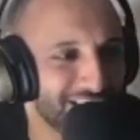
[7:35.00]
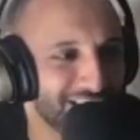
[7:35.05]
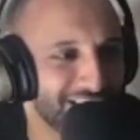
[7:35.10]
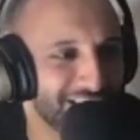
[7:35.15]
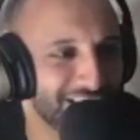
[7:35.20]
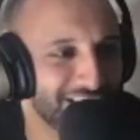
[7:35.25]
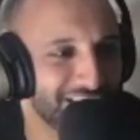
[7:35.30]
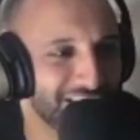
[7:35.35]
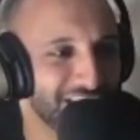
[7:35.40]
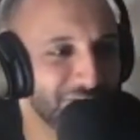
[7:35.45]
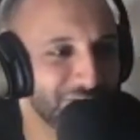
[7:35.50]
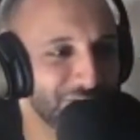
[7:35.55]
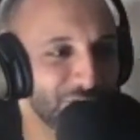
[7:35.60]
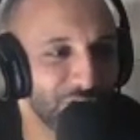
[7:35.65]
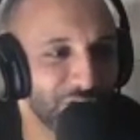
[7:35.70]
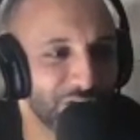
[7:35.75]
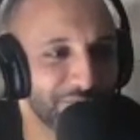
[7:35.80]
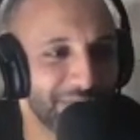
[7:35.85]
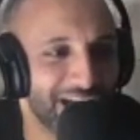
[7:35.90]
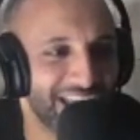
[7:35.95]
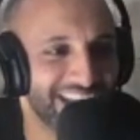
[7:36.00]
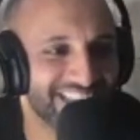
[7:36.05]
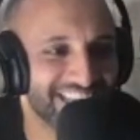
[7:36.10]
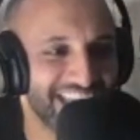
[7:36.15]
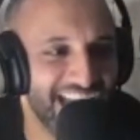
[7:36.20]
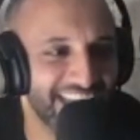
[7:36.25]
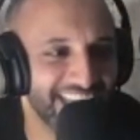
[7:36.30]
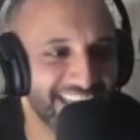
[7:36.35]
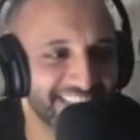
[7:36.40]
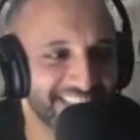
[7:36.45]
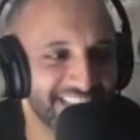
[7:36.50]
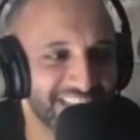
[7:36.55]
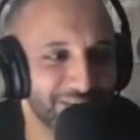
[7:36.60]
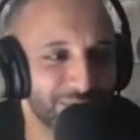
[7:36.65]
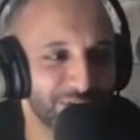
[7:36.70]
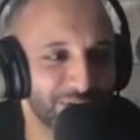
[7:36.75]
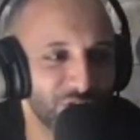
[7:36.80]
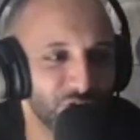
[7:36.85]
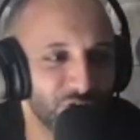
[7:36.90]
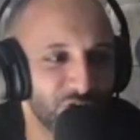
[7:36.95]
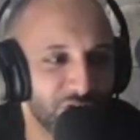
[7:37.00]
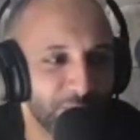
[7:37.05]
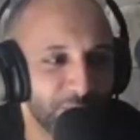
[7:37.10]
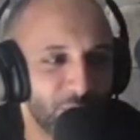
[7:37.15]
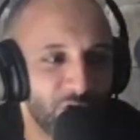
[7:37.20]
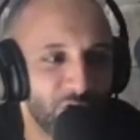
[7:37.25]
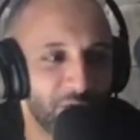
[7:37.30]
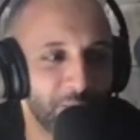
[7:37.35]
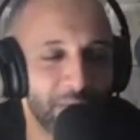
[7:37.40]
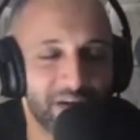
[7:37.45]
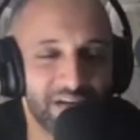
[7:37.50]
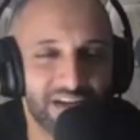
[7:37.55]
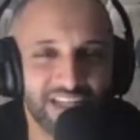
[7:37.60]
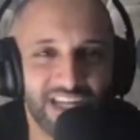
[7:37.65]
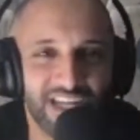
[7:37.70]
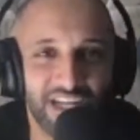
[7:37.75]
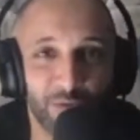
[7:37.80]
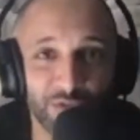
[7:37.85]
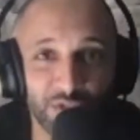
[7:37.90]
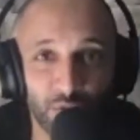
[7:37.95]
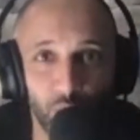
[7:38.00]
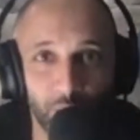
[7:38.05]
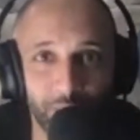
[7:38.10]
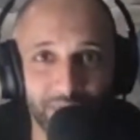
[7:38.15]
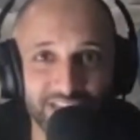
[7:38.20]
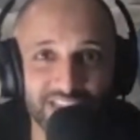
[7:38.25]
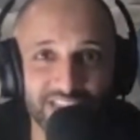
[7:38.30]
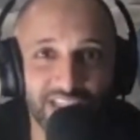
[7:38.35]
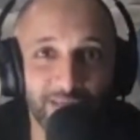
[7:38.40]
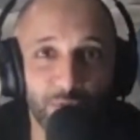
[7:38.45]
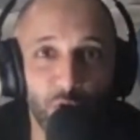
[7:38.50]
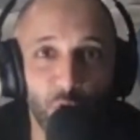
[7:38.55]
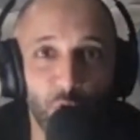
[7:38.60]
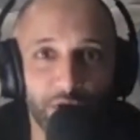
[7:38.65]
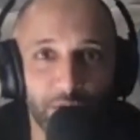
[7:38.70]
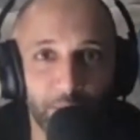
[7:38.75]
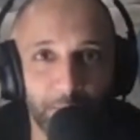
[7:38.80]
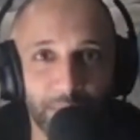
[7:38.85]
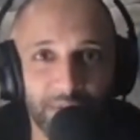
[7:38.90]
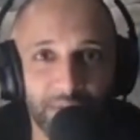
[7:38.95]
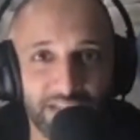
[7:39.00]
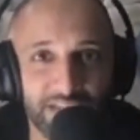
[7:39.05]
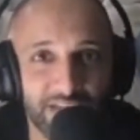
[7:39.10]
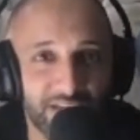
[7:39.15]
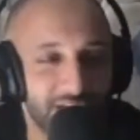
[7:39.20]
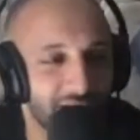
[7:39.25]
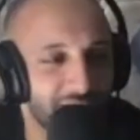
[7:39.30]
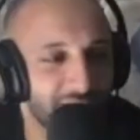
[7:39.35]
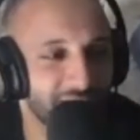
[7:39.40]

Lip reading: If you could manage any team in Europe or America and it was a women's team, who would it be?